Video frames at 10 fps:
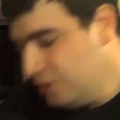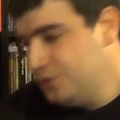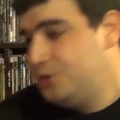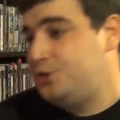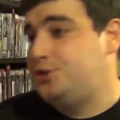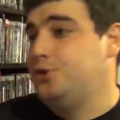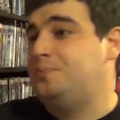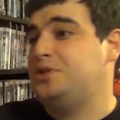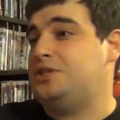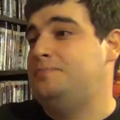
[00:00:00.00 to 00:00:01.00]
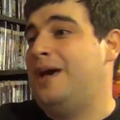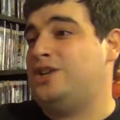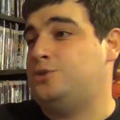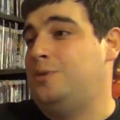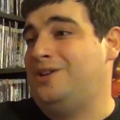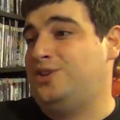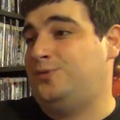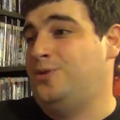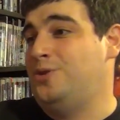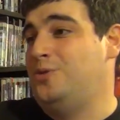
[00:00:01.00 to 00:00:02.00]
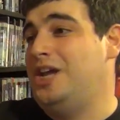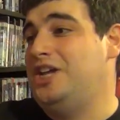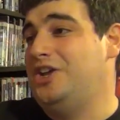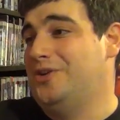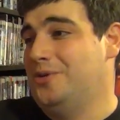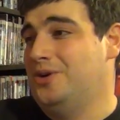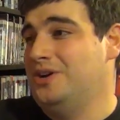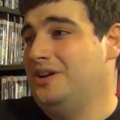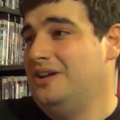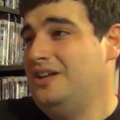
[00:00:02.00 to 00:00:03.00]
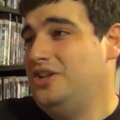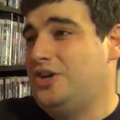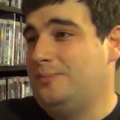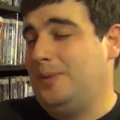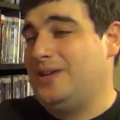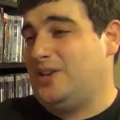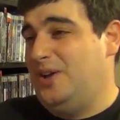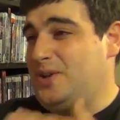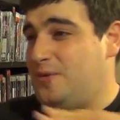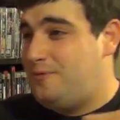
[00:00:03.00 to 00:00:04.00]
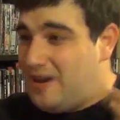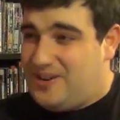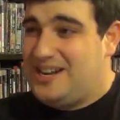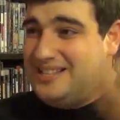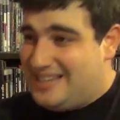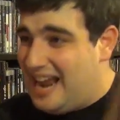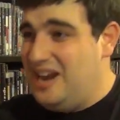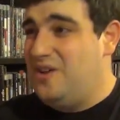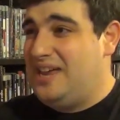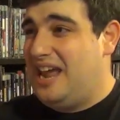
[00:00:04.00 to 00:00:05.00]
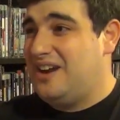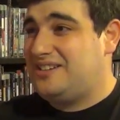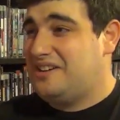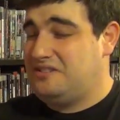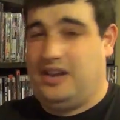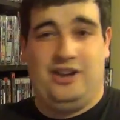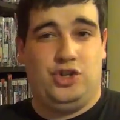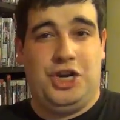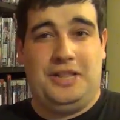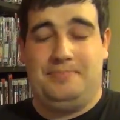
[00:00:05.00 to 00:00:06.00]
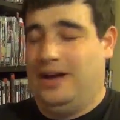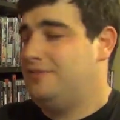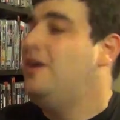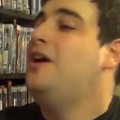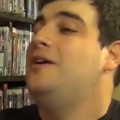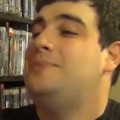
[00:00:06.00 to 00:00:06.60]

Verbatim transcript: Super Smash Bros. for the Wii U. You can play as all your favorite Nintendo characters and Jigglypuff,